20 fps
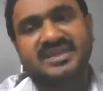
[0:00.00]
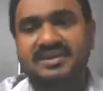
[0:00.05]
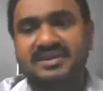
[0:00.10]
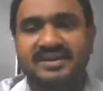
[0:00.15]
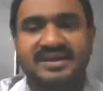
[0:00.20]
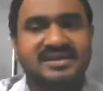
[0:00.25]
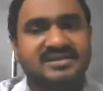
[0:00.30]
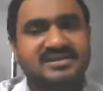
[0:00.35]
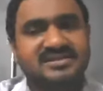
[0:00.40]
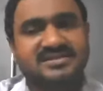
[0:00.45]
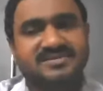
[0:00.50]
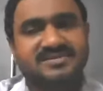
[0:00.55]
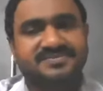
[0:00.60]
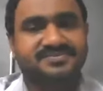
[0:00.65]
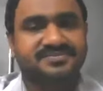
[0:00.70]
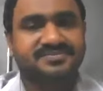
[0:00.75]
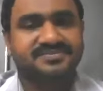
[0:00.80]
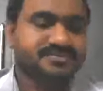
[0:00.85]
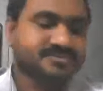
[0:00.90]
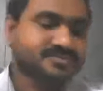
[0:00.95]
right?
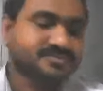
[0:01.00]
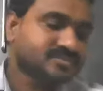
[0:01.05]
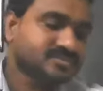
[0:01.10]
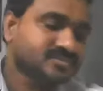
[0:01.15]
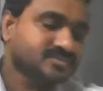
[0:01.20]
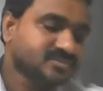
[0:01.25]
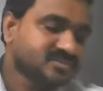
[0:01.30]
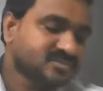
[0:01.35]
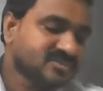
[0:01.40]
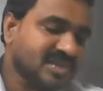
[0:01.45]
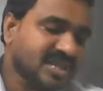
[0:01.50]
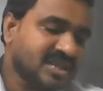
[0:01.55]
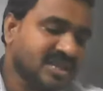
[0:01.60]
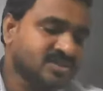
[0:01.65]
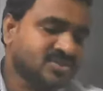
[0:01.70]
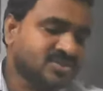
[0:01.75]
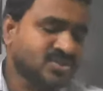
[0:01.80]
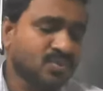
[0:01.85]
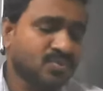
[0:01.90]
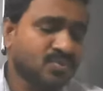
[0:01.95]

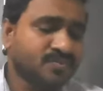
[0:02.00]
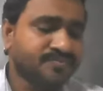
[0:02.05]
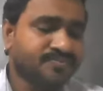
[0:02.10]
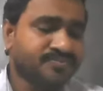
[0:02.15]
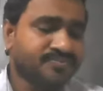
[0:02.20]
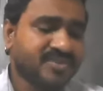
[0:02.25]
So,